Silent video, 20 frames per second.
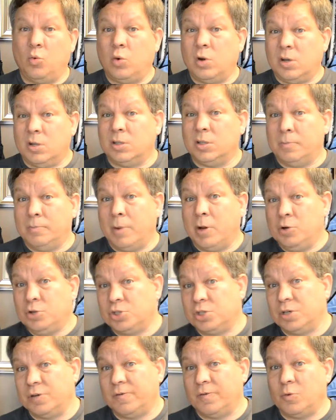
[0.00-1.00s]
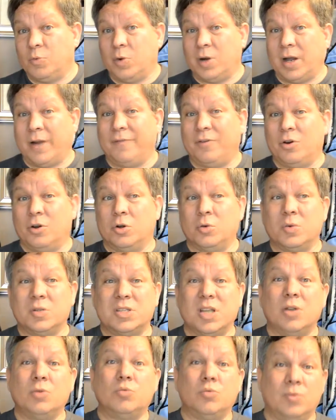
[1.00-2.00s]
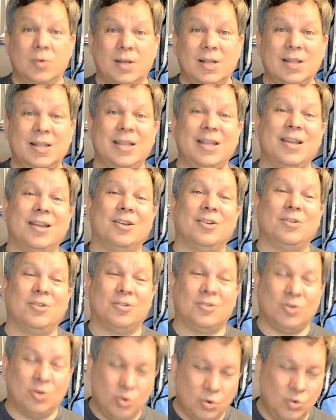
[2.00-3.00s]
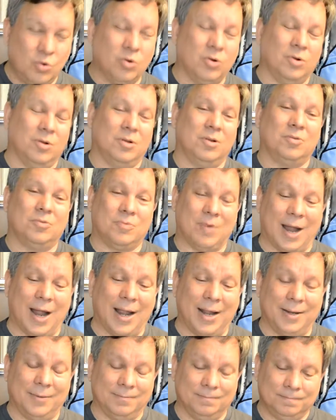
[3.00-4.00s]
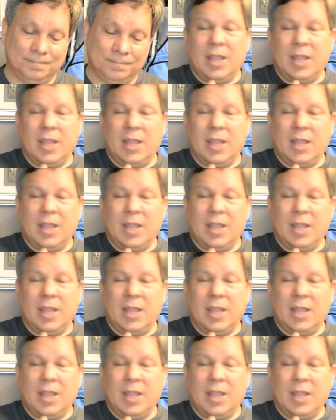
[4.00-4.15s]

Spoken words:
World of Motion, from what I've heard, was a really cool ride.